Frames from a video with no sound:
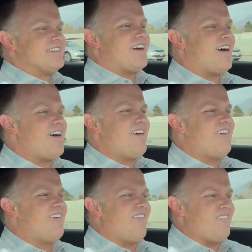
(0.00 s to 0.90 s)

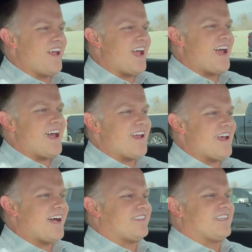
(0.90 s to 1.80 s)
Oh
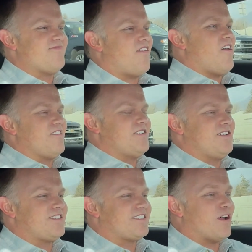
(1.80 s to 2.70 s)
man, Aston Martin,
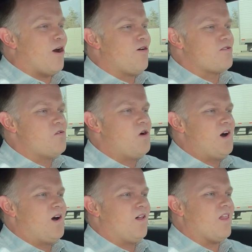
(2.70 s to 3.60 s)
you're so
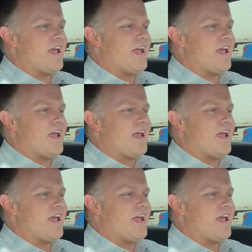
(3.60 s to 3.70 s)
cool.